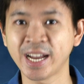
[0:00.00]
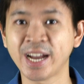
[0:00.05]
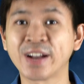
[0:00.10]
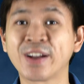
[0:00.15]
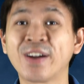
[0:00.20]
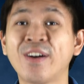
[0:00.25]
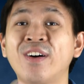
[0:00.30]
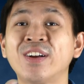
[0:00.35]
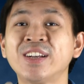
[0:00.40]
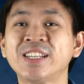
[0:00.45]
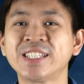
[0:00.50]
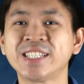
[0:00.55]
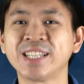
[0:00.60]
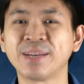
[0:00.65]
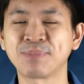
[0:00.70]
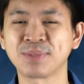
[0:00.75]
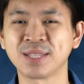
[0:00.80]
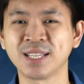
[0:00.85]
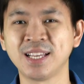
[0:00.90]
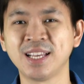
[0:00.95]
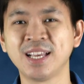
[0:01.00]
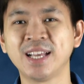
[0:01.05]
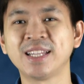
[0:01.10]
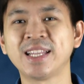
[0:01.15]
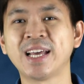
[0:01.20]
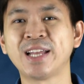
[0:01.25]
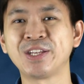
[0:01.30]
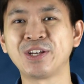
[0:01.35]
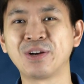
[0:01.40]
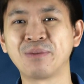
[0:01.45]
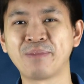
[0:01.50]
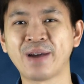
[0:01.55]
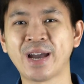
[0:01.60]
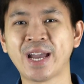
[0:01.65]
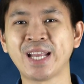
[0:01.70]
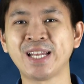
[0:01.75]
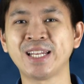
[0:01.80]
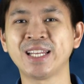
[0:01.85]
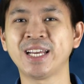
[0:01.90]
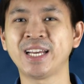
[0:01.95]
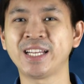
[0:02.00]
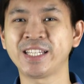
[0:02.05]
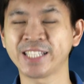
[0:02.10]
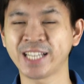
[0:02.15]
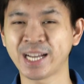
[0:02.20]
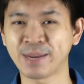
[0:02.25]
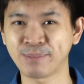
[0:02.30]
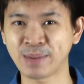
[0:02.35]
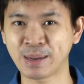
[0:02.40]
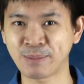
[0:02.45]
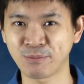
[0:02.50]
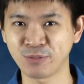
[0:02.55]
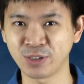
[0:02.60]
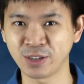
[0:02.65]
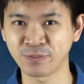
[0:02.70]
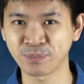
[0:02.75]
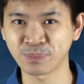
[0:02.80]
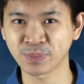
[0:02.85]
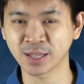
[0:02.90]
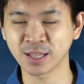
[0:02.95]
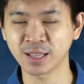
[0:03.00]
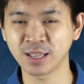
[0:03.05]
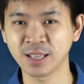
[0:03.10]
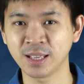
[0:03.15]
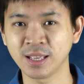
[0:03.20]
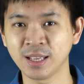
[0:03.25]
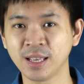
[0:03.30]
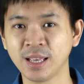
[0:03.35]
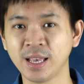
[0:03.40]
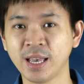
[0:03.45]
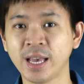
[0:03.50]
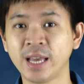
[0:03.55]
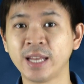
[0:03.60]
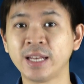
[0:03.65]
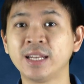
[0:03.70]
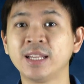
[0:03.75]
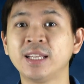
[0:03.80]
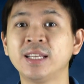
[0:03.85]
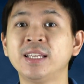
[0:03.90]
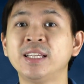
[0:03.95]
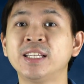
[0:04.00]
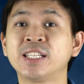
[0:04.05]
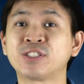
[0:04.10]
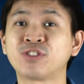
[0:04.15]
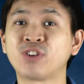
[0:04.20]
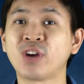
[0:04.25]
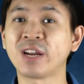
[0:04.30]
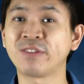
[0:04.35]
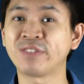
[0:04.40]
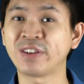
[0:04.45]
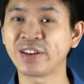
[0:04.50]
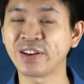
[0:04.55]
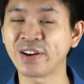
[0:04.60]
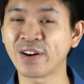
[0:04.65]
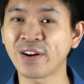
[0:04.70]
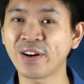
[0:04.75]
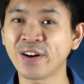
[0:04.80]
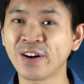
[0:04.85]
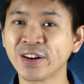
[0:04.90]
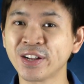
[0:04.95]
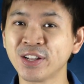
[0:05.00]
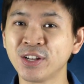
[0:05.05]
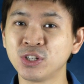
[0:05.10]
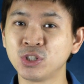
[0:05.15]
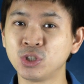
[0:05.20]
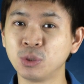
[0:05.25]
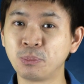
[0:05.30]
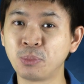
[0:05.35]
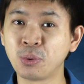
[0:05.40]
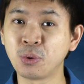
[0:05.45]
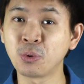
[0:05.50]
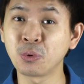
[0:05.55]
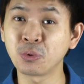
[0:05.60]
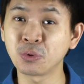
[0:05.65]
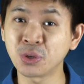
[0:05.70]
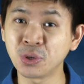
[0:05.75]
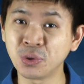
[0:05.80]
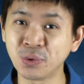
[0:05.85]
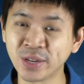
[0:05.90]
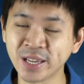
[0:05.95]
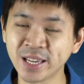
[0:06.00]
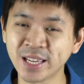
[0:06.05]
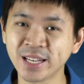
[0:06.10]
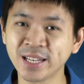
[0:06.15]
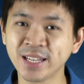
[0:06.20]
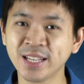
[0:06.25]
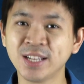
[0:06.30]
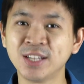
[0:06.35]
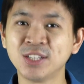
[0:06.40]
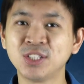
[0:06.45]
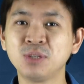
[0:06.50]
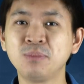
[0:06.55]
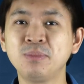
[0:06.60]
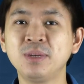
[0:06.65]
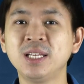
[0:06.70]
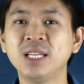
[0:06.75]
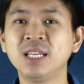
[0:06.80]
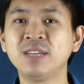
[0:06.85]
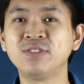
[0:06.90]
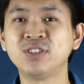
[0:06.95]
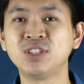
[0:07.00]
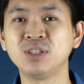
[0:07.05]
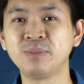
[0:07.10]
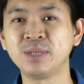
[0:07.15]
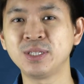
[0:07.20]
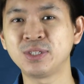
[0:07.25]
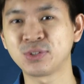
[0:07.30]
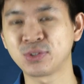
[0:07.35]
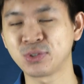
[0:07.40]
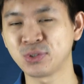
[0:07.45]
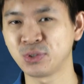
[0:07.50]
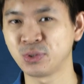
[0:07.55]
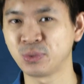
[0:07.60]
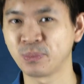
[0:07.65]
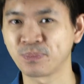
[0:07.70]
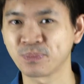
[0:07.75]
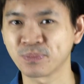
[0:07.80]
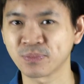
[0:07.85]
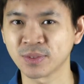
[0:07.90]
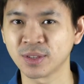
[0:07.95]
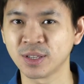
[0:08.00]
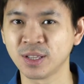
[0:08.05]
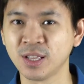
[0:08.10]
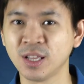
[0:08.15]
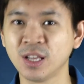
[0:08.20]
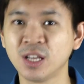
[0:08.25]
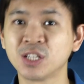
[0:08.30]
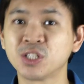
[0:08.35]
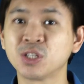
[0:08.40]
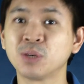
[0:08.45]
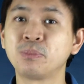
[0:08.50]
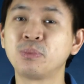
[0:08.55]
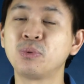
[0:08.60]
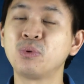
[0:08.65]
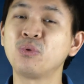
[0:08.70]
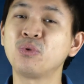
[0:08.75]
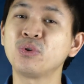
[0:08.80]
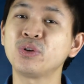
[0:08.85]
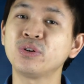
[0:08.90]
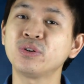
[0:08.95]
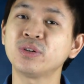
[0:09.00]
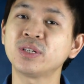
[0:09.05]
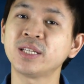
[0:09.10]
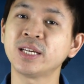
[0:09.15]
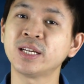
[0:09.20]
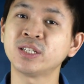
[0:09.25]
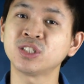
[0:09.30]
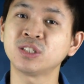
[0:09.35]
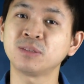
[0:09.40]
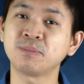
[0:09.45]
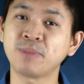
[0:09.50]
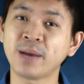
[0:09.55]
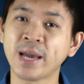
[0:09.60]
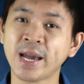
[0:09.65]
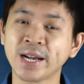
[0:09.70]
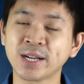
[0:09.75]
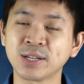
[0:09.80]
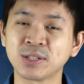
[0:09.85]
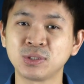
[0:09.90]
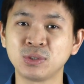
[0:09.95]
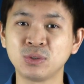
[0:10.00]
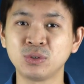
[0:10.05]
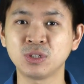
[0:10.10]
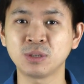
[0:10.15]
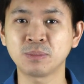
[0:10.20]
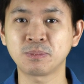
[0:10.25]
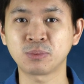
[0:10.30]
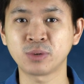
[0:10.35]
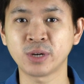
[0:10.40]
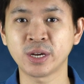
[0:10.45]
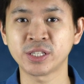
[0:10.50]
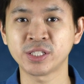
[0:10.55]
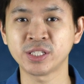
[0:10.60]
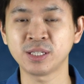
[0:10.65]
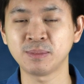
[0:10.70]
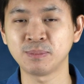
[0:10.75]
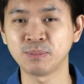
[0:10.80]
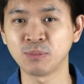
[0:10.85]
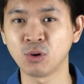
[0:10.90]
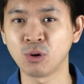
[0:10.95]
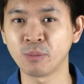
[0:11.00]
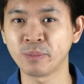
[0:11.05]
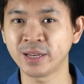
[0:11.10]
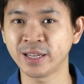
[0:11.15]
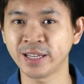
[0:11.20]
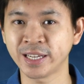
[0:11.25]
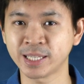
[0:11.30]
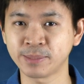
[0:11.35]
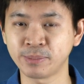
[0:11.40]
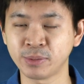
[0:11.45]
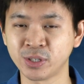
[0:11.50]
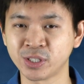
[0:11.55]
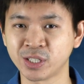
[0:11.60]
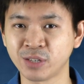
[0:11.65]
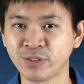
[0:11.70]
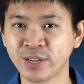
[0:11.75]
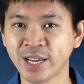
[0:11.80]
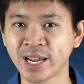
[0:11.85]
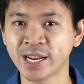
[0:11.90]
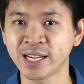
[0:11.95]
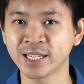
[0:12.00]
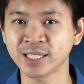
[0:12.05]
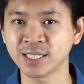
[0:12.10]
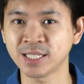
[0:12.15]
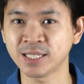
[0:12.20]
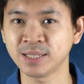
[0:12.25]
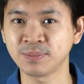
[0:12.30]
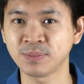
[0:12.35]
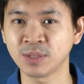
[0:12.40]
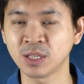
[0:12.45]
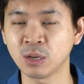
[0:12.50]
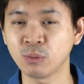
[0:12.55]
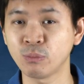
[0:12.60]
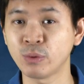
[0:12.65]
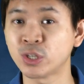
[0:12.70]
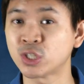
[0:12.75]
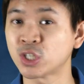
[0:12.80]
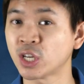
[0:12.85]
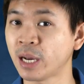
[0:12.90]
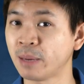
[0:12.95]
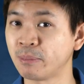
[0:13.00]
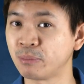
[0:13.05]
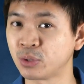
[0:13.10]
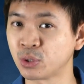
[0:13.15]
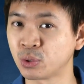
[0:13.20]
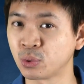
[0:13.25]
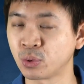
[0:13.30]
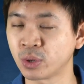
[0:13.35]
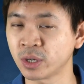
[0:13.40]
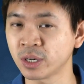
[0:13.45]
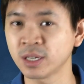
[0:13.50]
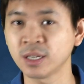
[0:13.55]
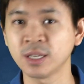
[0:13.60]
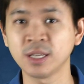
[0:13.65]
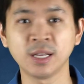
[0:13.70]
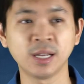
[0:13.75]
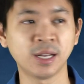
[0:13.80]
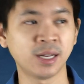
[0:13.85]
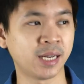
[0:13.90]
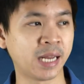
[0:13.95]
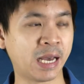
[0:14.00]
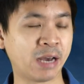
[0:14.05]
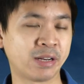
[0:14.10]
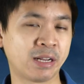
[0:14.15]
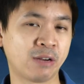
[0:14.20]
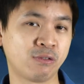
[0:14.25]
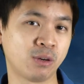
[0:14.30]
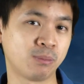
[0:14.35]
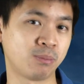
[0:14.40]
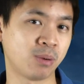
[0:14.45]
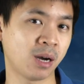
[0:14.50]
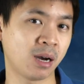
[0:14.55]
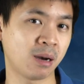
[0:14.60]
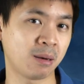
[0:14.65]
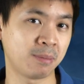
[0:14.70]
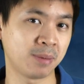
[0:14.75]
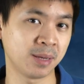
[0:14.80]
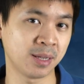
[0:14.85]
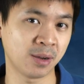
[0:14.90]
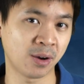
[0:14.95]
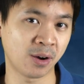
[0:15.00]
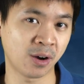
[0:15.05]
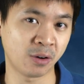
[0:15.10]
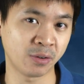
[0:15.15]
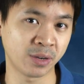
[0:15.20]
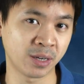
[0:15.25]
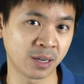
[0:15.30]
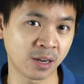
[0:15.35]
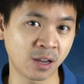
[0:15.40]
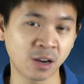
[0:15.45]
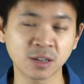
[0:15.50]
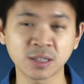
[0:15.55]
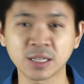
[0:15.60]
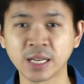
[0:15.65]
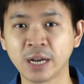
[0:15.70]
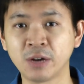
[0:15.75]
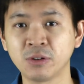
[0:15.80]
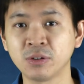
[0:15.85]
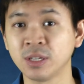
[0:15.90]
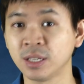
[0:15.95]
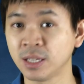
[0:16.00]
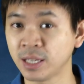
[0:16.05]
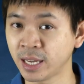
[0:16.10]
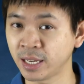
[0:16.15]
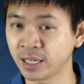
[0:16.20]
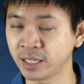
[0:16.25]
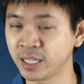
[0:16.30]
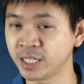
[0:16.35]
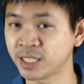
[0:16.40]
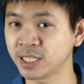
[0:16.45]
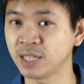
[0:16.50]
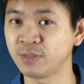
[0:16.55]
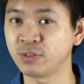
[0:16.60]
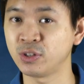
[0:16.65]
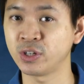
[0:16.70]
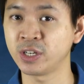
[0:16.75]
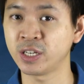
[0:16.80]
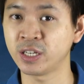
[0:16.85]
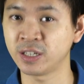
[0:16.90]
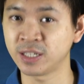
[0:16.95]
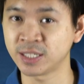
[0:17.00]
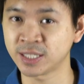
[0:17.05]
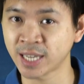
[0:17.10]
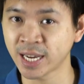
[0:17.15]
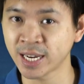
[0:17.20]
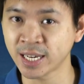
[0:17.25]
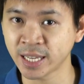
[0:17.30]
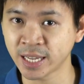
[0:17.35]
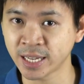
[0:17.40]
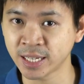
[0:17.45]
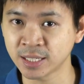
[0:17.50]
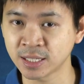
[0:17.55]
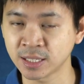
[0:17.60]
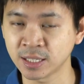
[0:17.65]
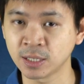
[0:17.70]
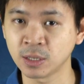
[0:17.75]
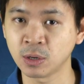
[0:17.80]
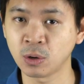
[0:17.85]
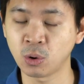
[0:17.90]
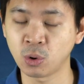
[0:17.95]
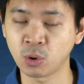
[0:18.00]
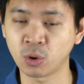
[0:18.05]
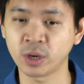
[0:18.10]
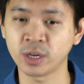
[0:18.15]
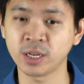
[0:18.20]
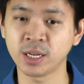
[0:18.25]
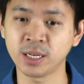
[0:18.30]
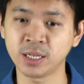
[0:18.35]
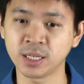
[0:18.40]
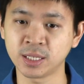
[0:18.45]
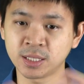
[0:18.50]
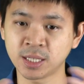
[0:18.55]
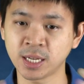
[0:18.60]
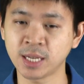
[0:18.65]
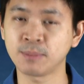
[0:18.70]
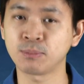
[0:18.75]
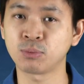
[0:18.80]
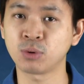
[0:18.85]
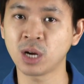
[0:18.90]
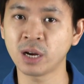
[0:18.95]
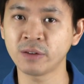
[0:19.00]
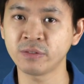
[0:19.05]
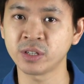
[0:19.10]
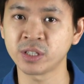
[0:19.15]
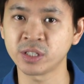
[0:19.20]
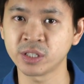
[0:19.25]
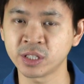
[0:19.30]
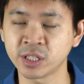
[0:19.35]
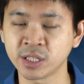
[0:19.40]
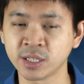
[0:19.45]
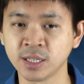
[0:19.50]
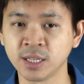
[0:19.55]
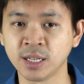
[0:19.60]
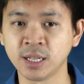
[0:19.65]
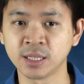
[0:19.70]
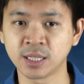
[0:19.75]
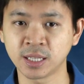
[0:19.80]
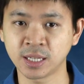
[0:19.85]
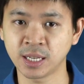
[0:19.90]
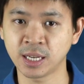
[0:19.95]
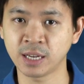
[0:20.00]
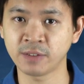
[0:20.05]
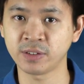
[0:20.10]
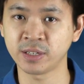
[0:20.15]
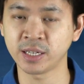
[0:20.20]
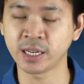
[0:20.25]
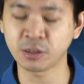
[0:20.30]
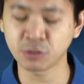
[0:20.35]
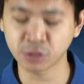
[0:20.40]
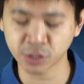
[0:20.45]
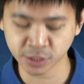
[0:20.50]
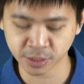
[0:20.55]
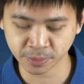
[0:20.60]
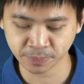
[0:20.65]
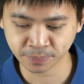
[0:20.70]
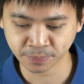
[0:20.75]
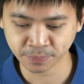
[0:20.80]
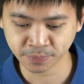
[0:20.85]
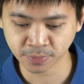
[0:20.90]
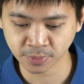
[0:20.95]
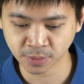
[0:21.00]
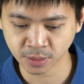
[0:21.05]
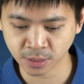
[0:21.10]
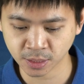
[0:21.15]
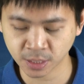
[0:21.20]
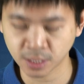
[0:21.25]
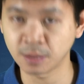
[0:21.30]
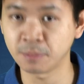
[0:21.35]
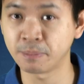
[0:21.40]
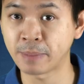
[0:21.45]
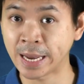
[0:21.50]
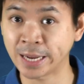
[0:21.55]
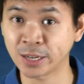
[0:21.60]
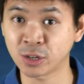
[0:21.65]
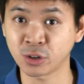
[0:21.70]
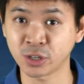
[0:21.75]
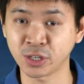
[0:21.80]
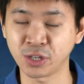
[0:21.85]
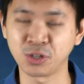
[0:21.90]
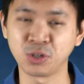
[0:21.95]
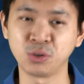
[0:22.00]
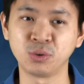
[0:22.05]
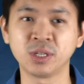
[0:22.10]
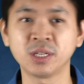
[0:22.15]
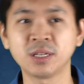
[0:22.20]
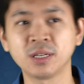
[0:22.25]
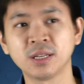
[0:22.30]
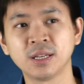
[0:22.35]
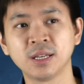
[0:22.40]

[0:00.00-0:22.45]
a concept that your mind has come up with, and is trying very hard to pull you in to believe to be true. So pull your attention back to your present moment experience of reality, which I'm sure, now that we're probably all in lockdown, at least if you're here in Thailand or in the 10 provinces that they have announced, Bangkok included,